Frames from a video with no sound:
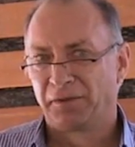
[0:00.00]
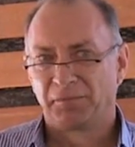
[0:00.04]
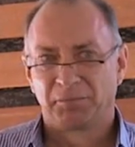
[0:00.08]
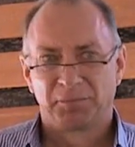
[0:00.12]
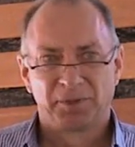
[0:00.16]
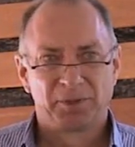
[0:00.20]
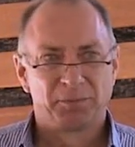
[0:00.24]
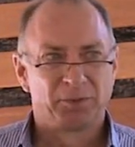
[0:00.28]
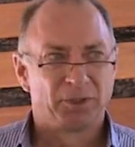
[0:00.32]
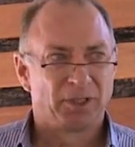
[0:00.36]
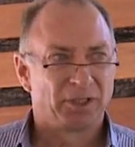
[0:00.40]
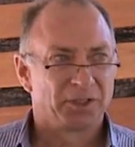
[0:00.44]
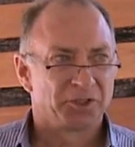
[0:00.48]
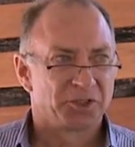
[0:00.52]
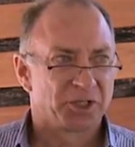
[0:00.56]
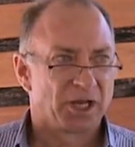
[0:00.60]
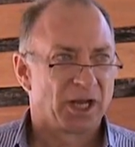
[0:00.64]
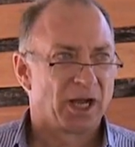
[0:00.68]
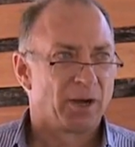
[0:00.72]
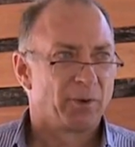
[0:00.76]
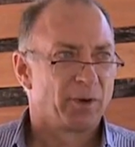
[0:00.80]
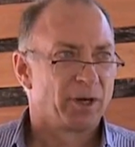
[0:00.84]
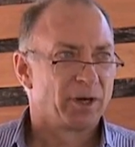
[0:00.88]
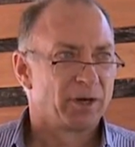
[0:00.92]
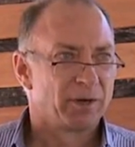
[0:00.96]
people like
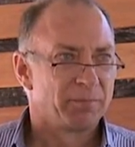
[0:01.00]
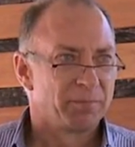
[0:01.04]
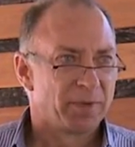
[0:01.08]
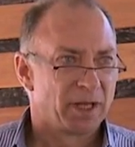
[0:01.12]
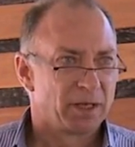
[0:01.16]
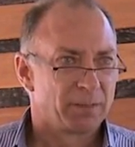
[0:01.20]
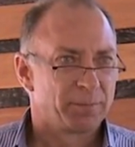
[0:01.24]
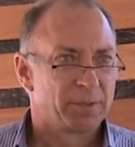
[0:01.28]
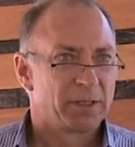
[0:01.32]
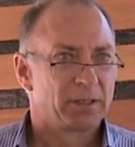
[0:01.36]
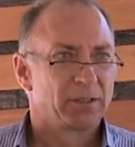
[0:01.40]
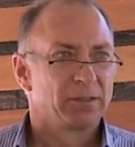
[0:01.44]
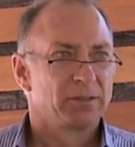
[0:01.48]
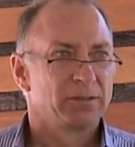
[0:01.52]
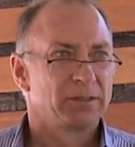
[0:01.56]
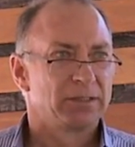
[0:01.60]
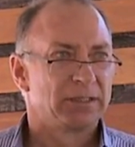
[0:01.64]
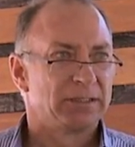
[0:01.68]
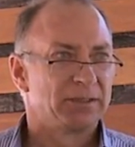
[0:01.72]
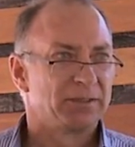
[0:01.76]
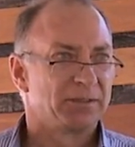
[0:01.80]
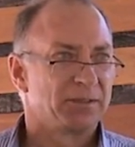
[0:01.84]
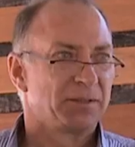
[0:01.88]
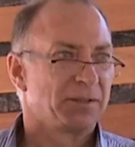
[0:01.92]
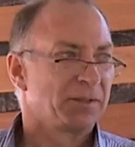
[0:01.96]
Jawa and Balapalu
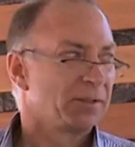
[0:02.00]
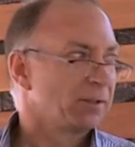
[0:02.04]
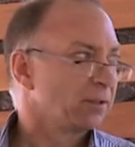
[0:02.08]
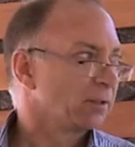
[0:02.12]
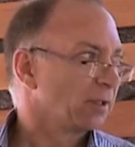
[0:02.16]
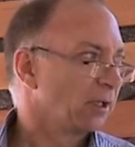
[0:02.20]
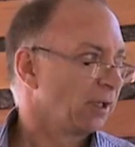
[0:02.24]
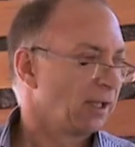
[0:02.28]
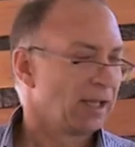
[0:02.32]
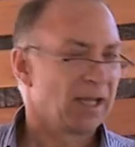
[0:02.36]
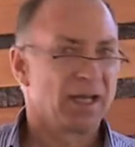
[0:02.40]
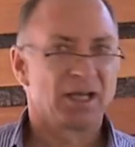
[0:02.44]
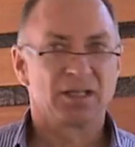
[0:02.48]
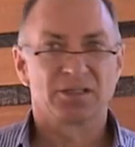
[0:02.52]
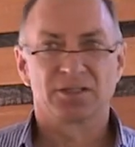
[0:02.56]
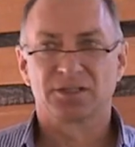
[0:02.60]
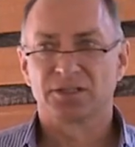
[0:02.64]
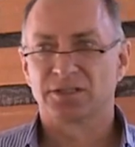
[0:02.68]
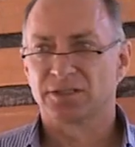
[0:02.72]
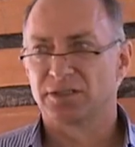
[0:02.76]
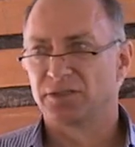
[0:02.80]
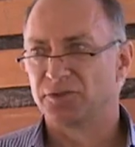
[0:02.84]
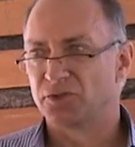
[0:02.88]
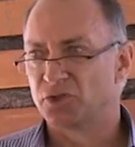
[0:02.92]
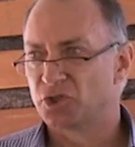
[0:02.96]
and
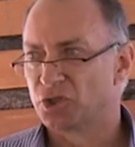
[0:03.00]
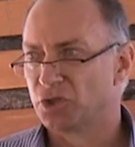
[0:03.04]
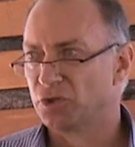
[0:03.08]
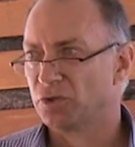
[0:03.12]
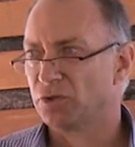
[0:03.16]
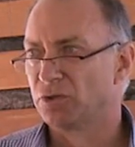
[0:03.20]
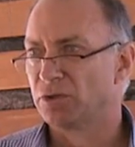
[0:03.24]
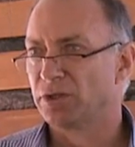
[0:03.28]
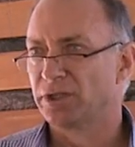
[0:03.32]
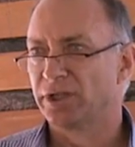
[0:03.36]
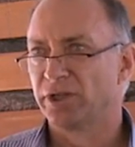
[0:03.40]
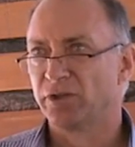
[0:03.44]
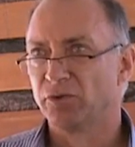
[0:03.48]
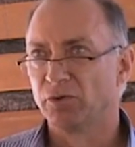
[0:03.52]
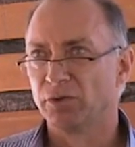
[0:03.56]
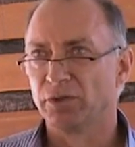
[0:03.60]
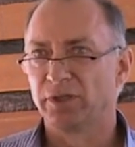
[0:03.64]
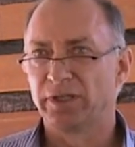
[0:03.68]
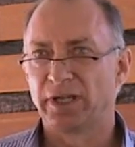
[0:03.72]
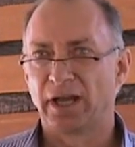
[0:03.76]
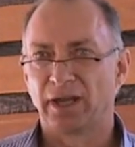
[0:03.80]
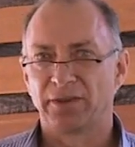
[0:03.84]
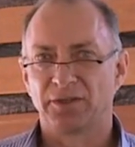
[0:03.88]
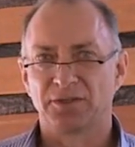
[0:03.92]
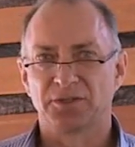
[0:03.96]
Klaus and Sean and all
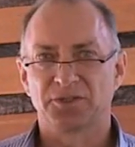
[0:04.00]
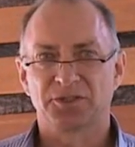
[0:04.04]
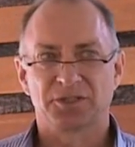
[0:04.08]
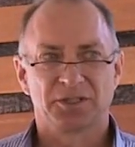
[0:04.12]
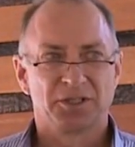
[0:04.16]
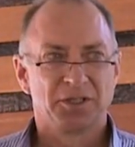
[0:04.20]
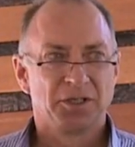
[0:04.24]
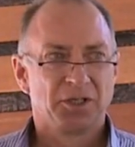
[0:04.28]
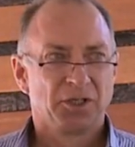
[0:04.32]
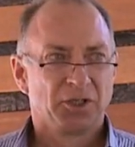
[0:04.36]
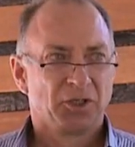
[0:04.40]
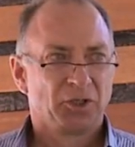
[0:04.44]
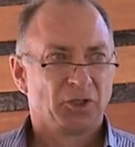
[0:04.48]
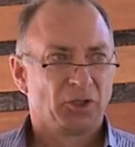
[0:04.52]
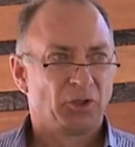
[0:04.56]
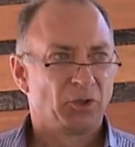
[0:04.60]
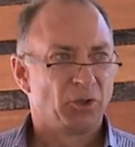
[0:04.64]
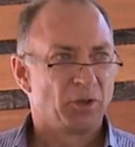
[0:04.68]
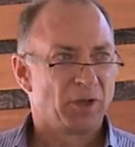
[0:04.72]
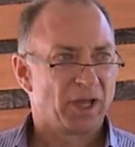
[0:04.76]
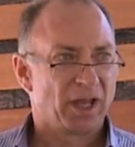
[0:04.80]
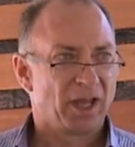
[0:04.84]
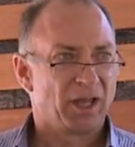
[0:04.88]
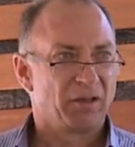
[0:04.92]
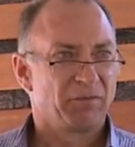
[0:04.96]
the others who
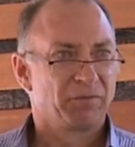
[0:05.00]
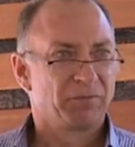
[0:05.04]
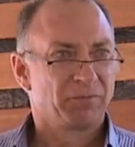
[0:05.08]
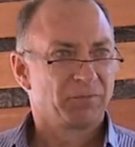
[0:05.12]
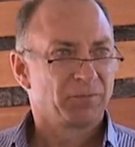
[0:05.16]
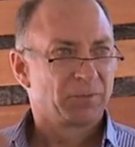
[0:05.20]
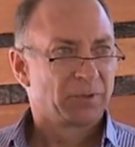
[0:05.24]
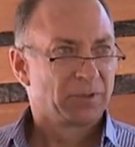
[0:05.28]
have